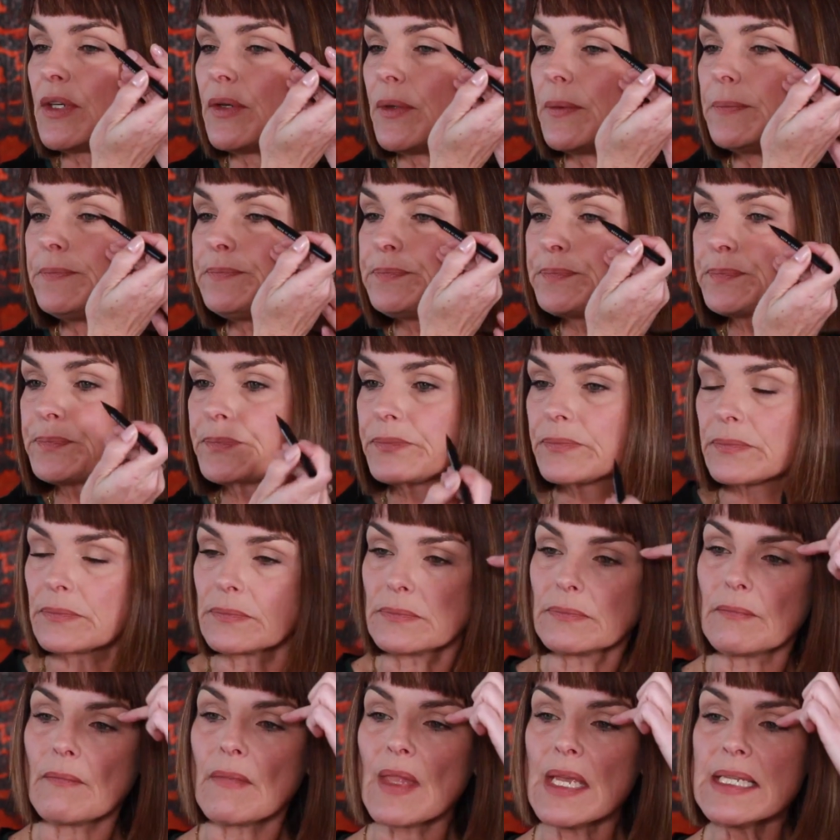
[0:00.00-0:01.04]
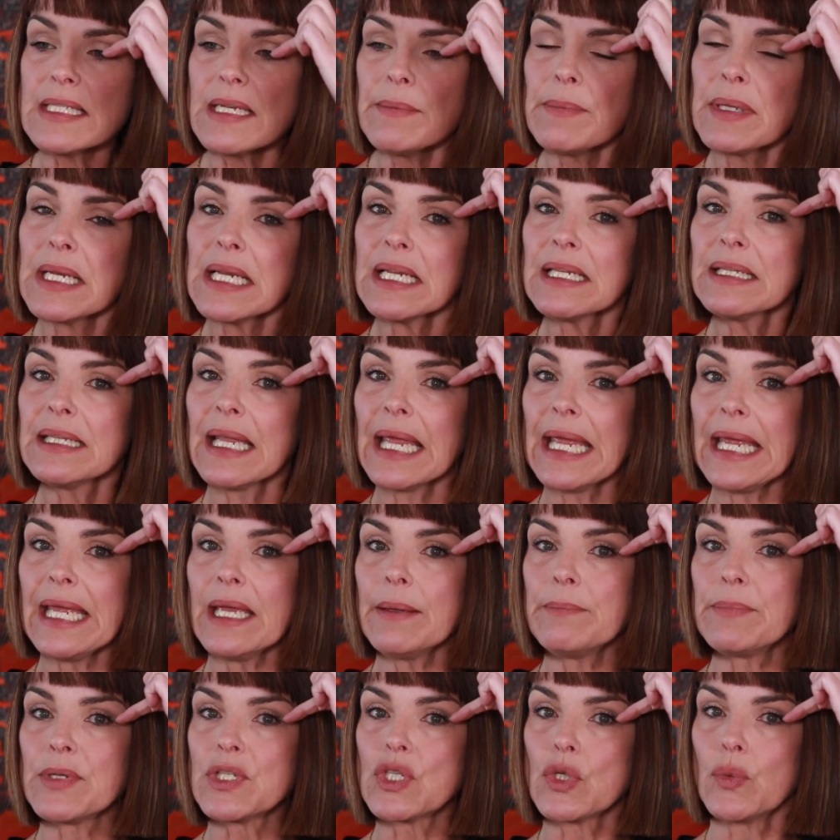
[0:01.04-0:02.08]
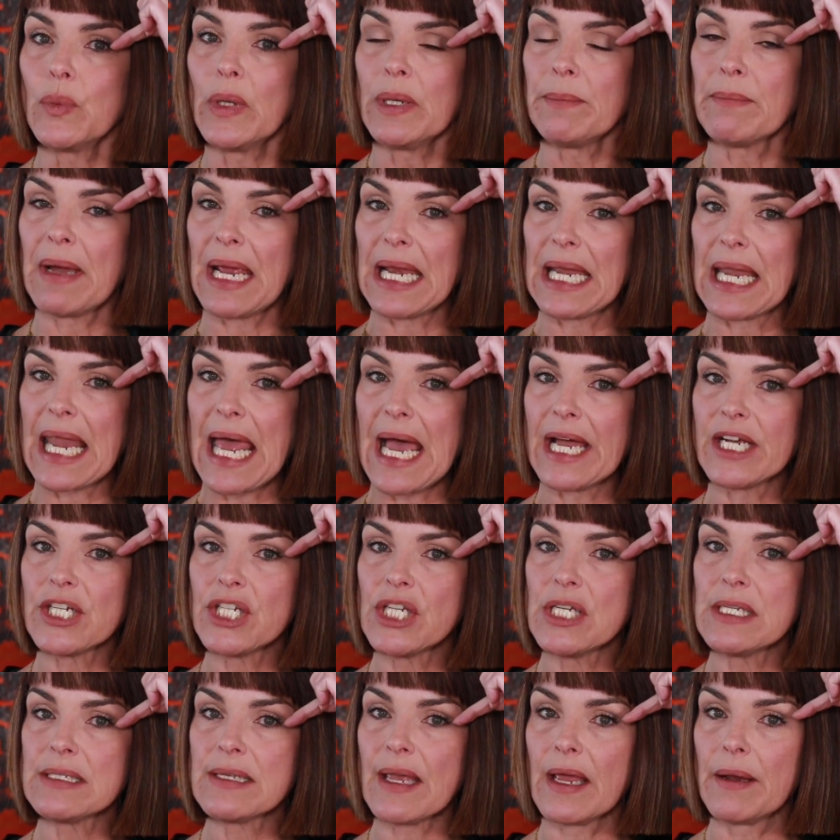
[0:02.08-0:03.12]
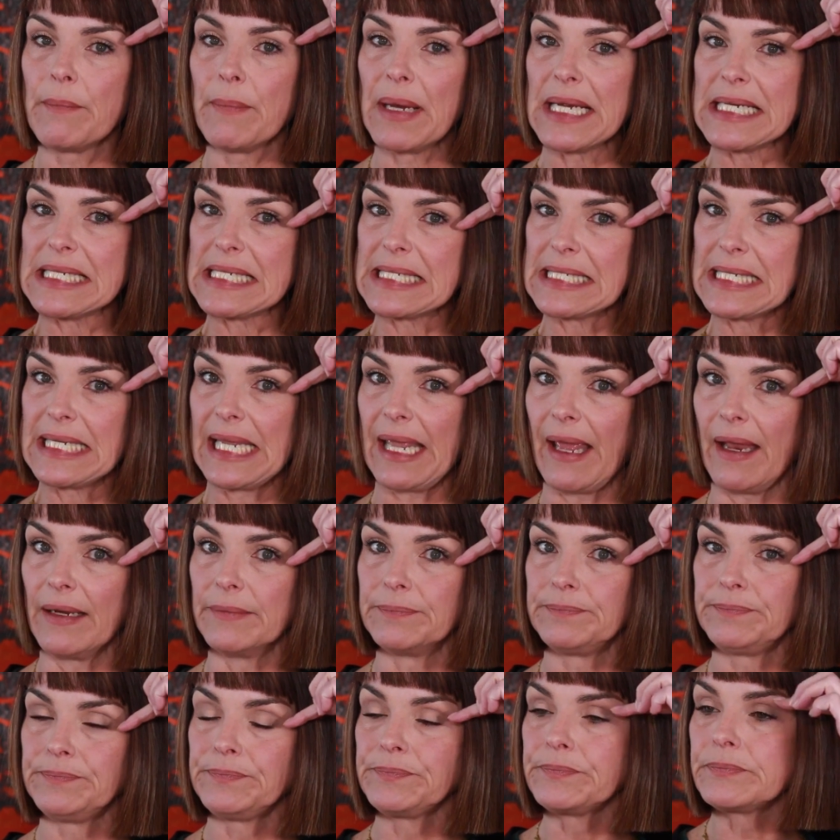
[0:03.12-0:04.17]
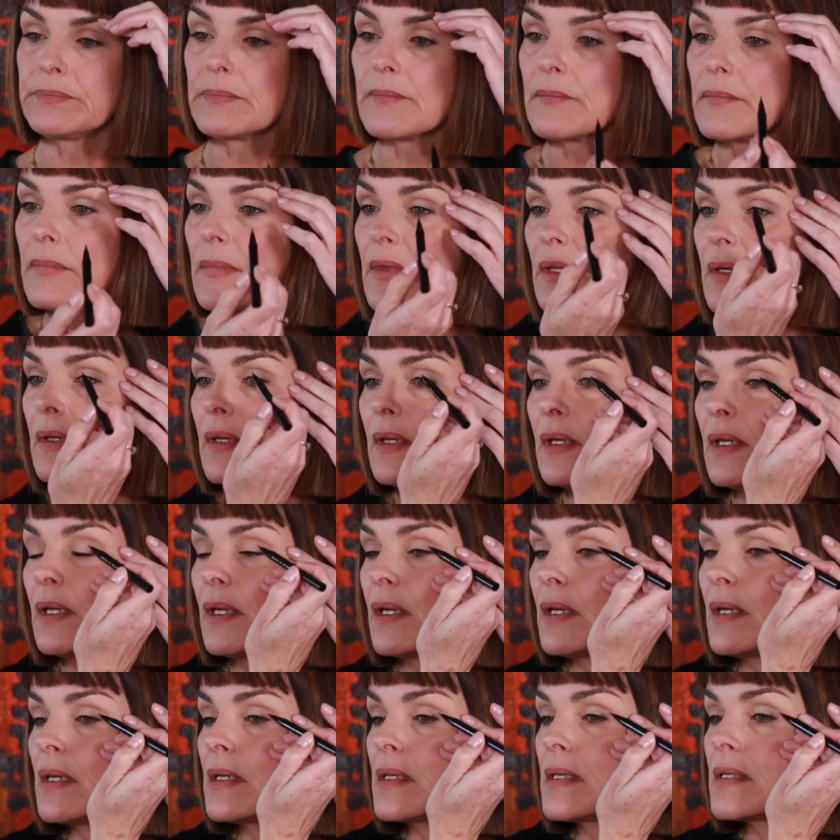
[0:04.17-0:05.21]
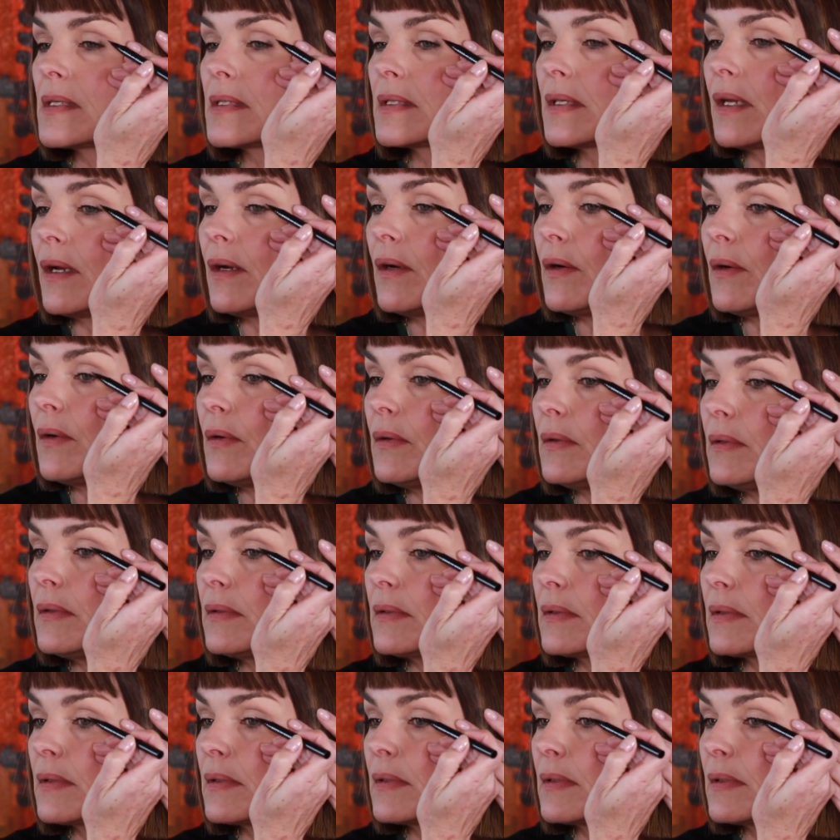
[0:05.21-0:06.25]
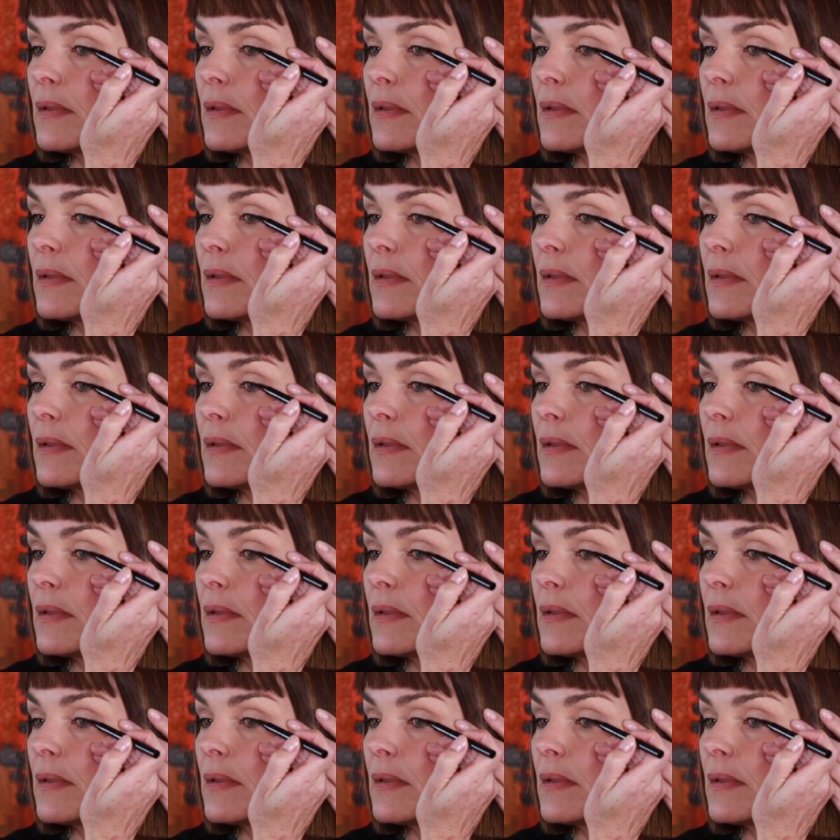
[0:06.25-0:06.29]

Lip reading: to do is I'm going to lay it between my lashes and my skin. So,